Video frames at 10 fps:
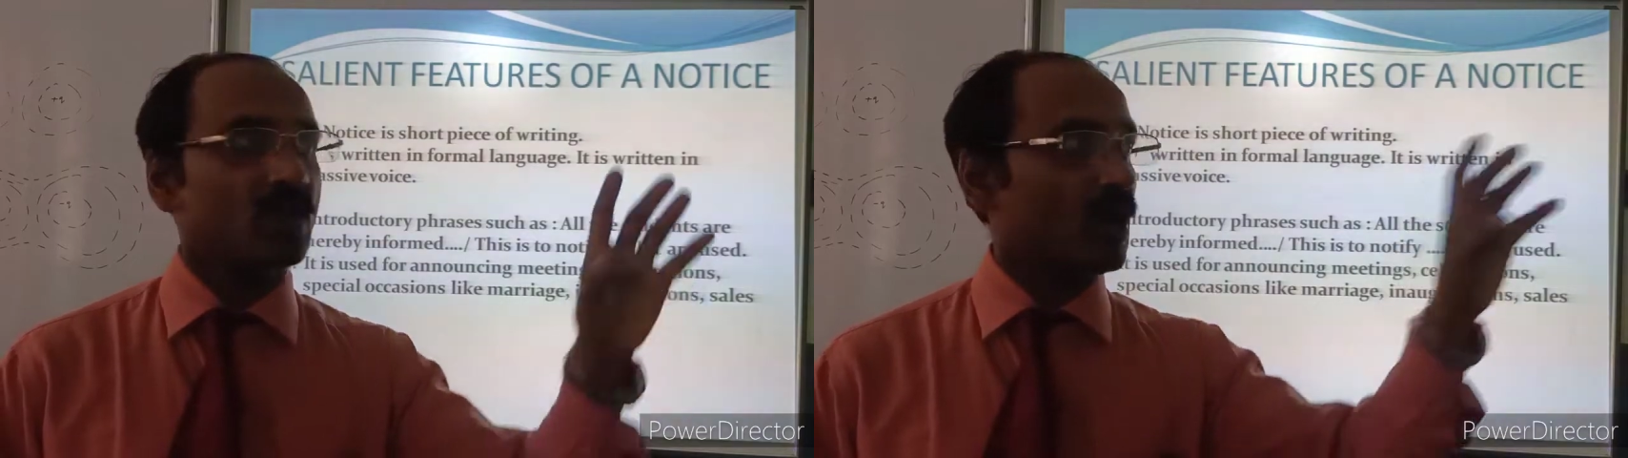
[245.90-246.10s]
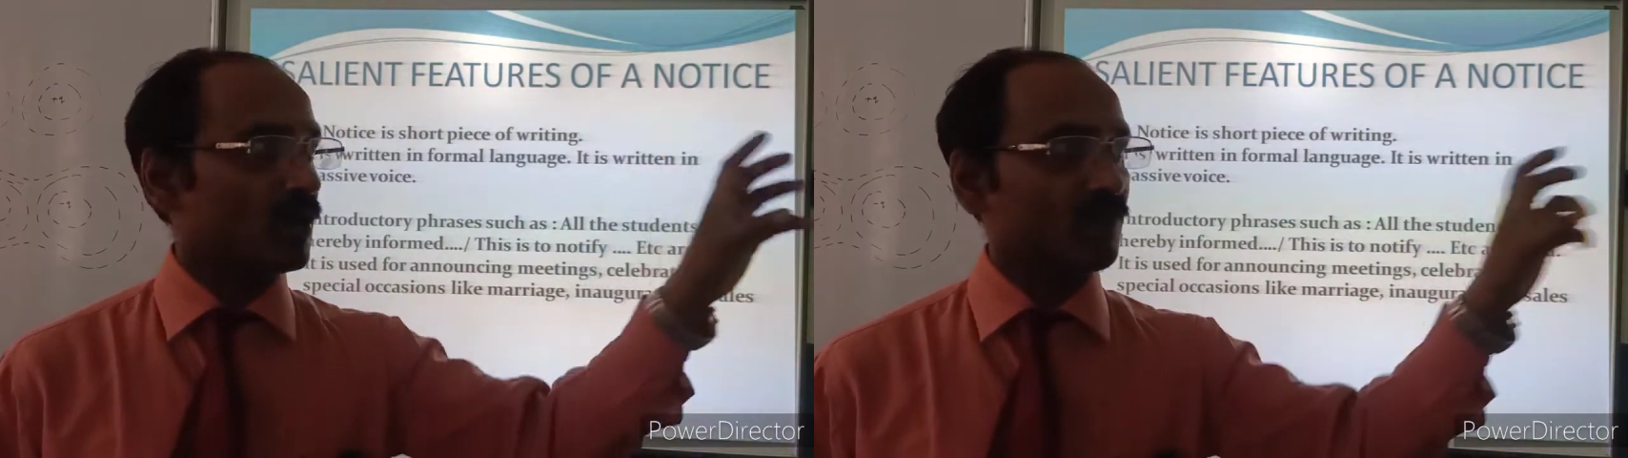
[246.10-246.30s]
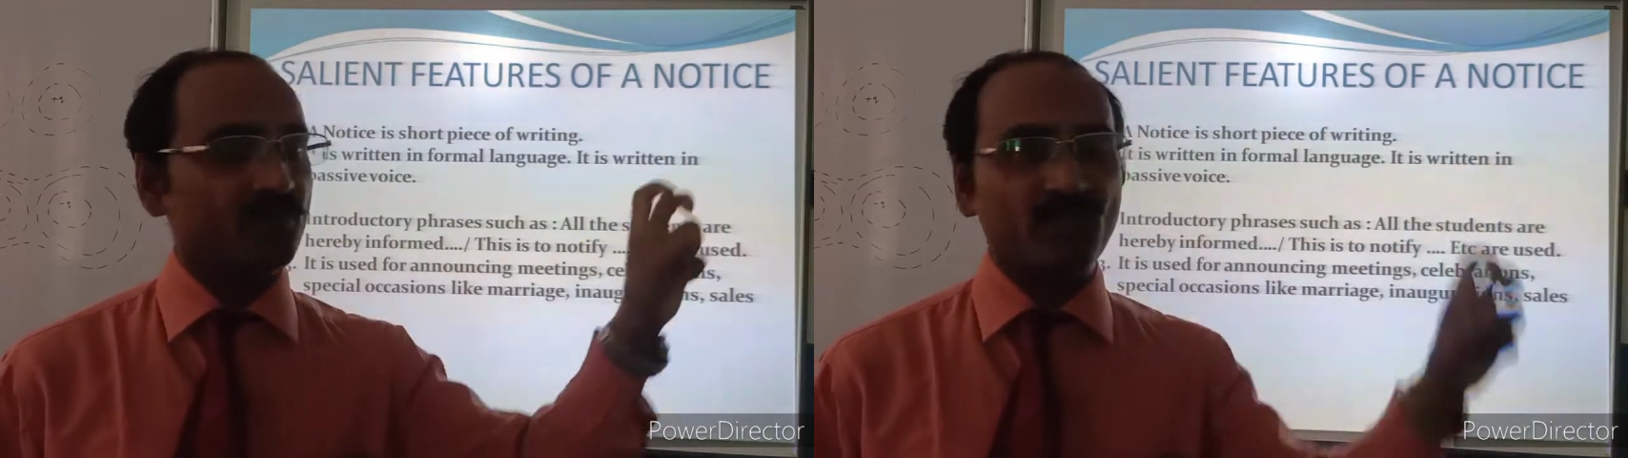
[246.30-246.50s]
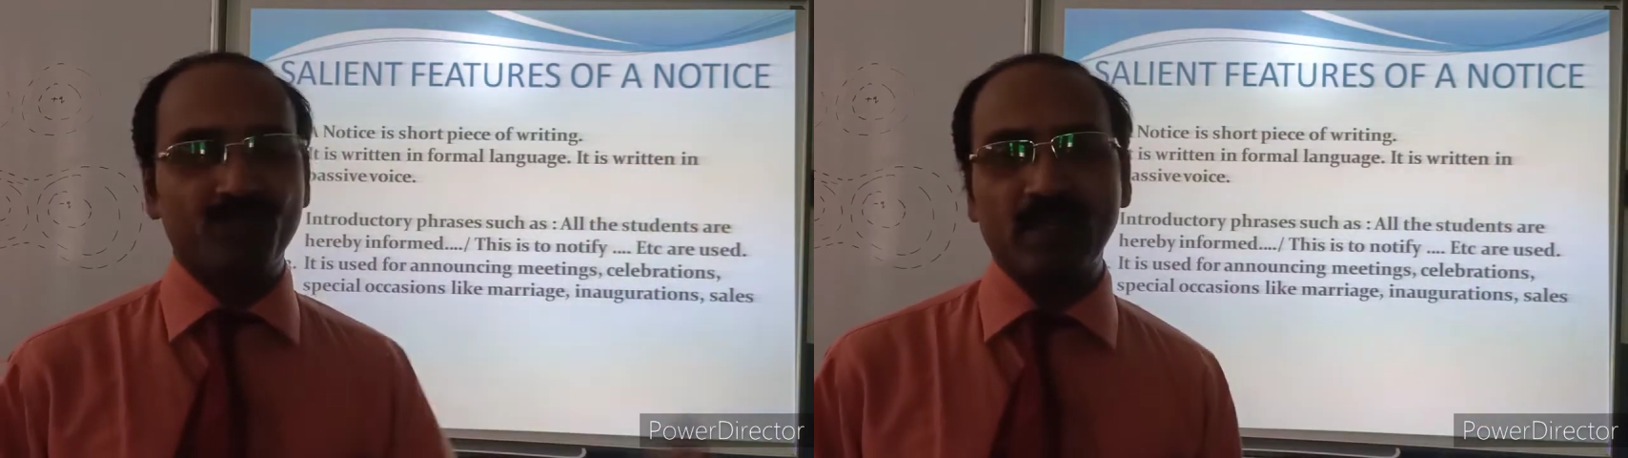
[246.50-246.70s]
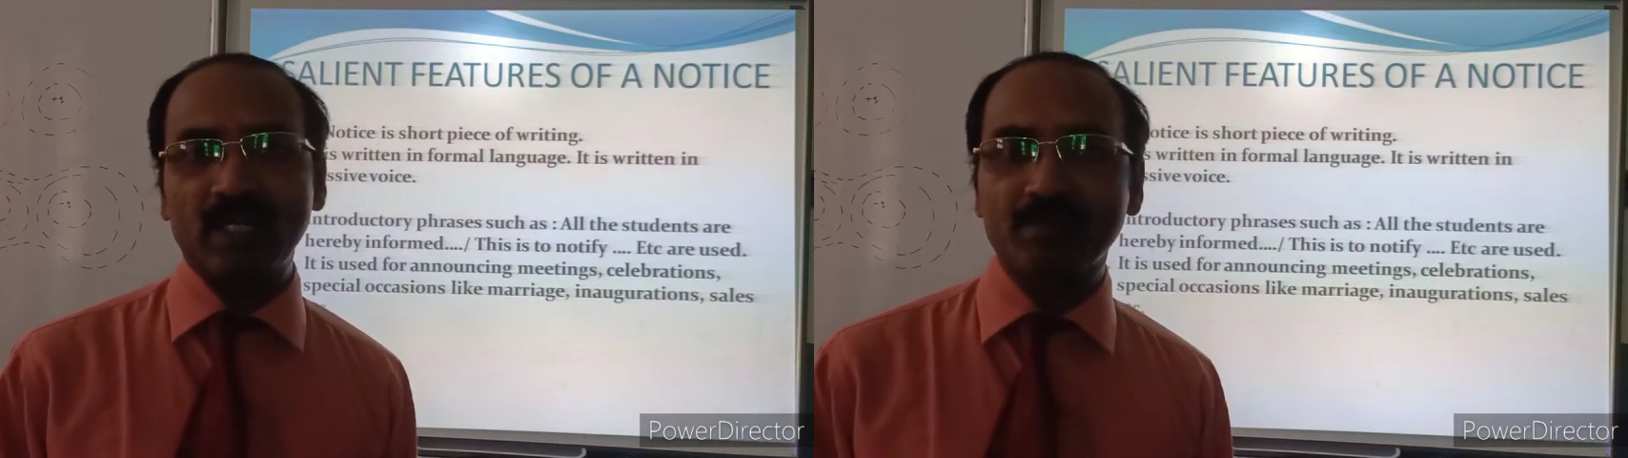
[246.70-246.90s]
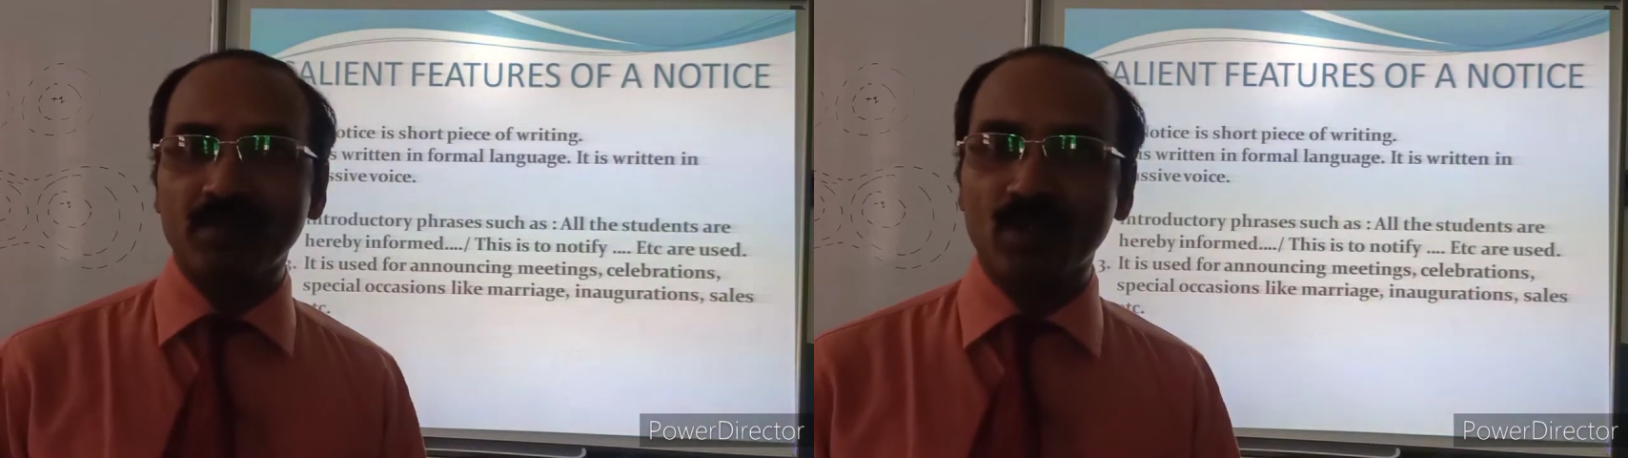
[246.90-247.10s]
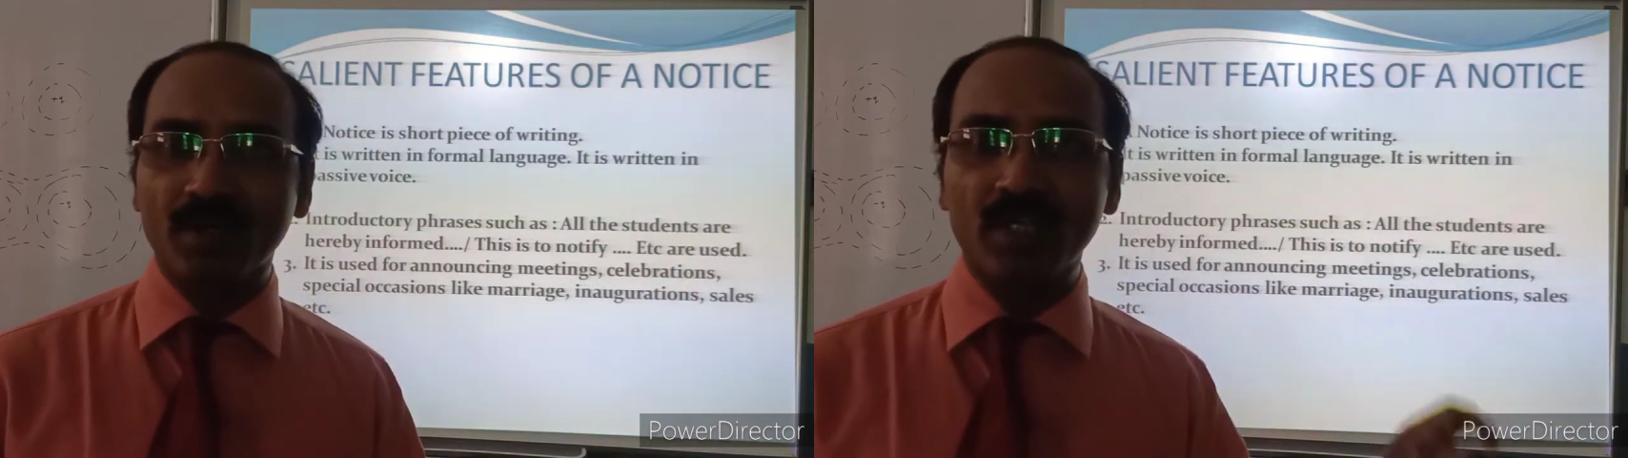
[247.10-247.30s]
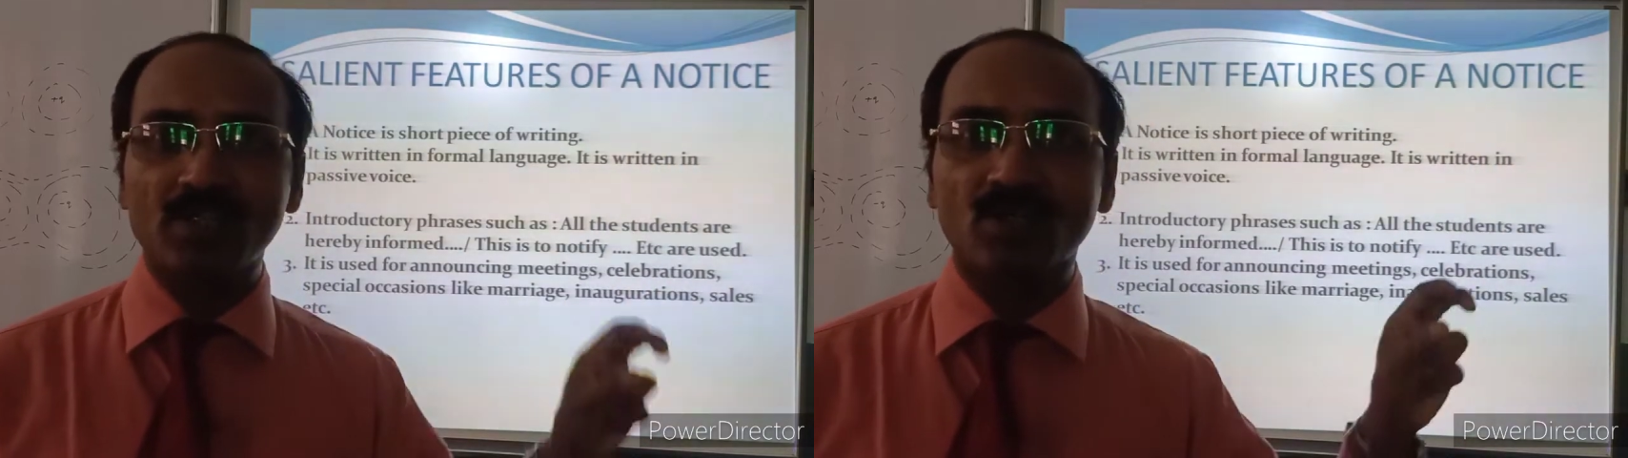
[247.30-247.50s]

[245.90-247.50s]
or pin up notice